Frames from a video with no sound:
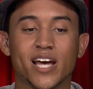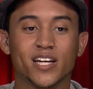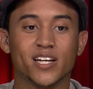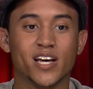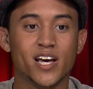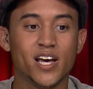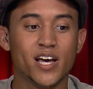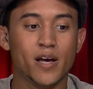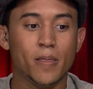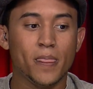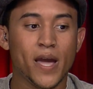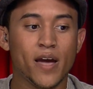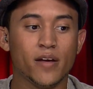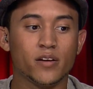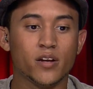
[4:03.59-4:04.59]
And,
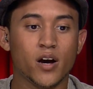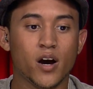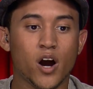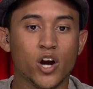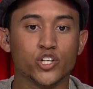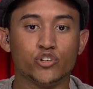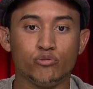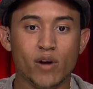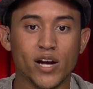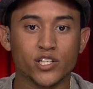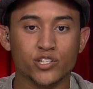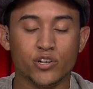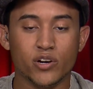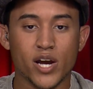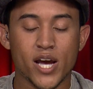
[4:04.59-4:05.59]
and uh, our
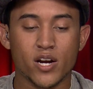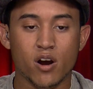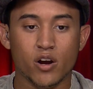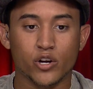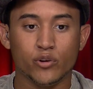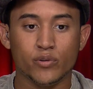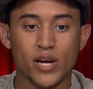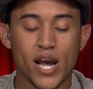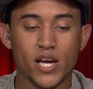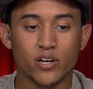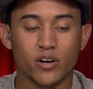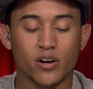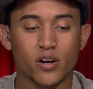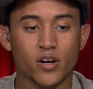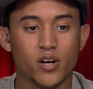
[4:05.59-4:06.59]
director and our
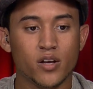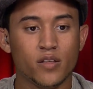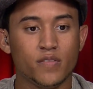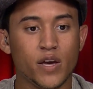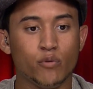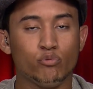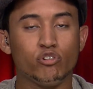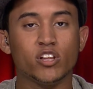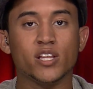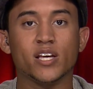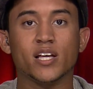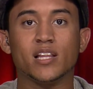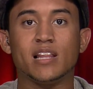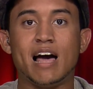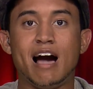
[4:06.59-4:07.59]
creator, they
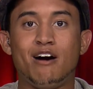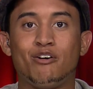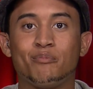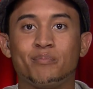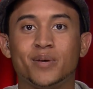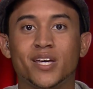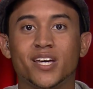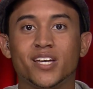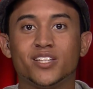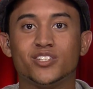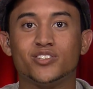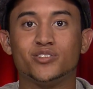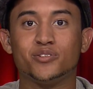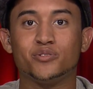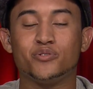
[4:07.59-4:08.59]
really allow me
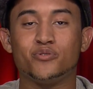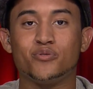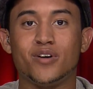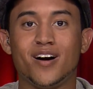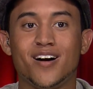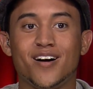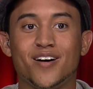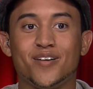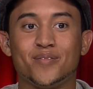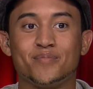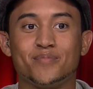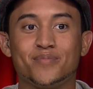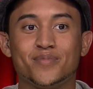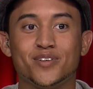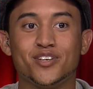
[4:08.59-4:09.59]
to, um,
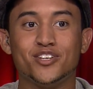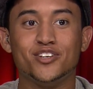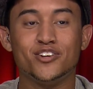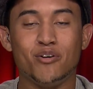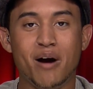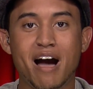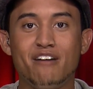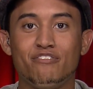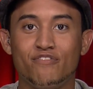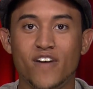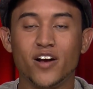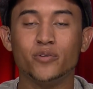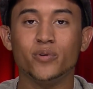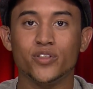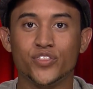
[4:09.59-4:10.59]
you know, have
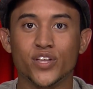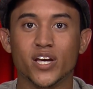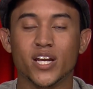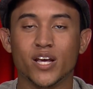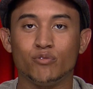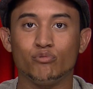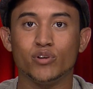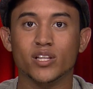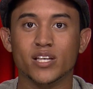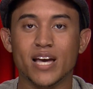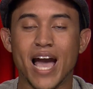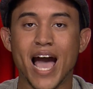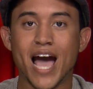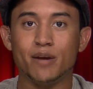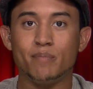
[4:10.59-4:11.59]
fun with it and
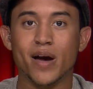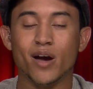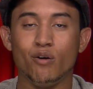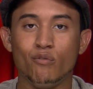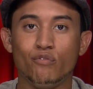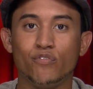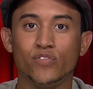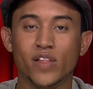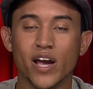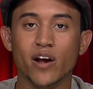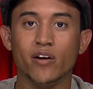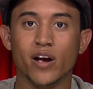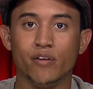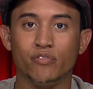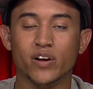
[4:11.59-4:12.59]
really add my own
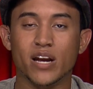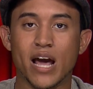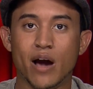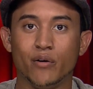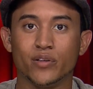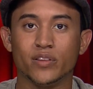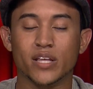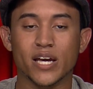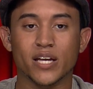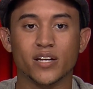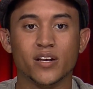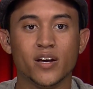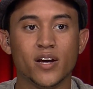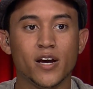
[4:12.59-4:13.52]
flair every now and then.